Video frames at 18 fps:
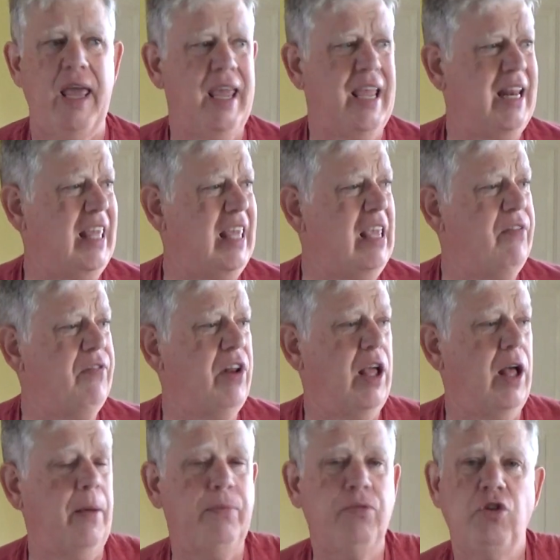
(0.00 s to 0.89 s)
it even
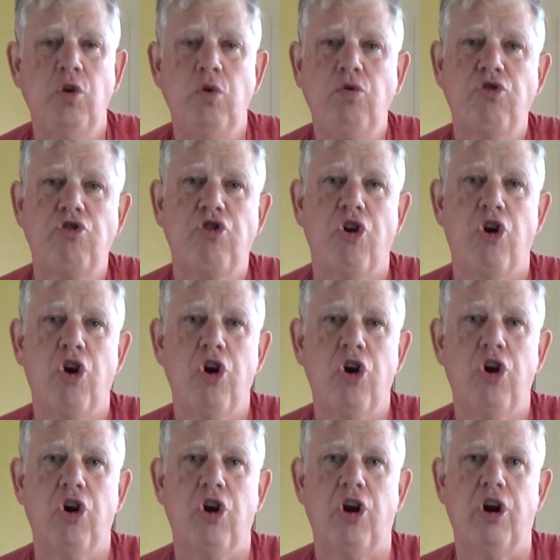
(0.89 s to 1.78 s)
helps you
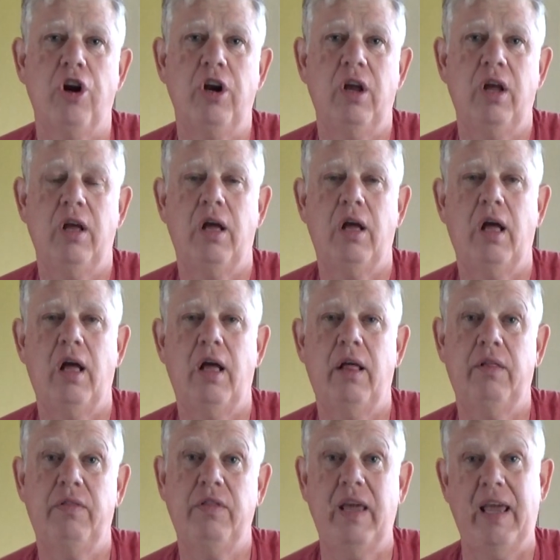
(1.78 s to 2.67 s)
turn
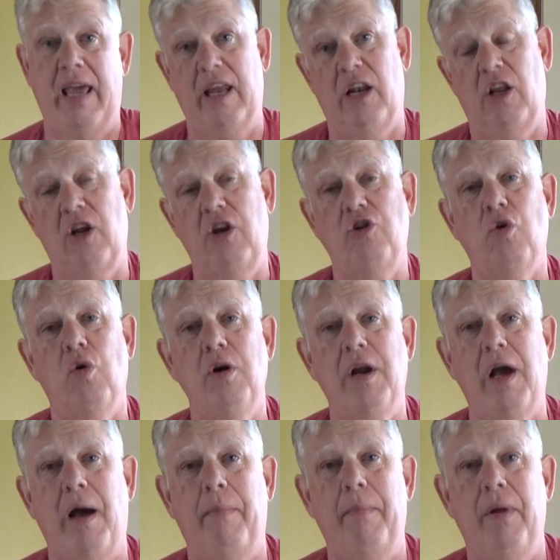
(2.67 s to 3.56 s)
the handle on a
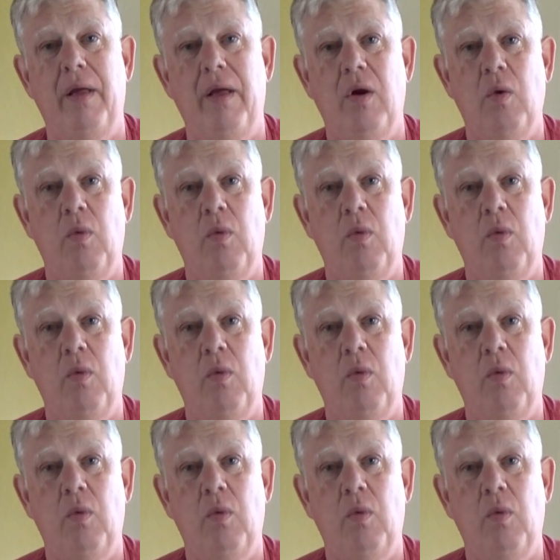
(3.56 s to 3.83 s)
doorknob.